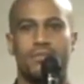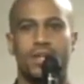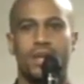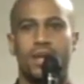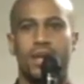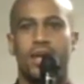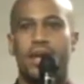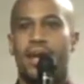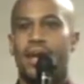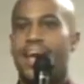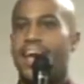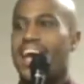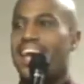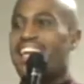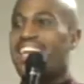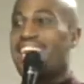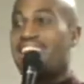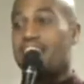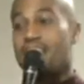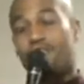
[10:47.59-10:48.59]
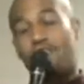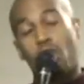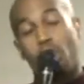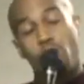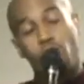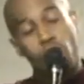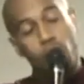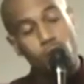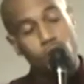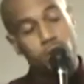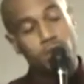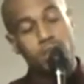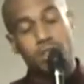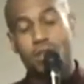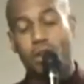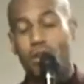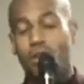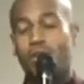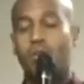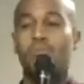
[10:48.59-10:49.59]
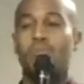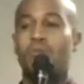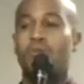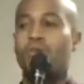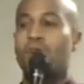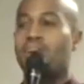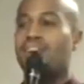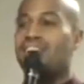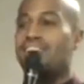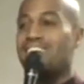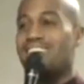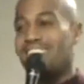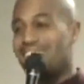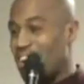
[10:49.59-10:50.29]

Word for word: Amen. And then if your closest homeboy,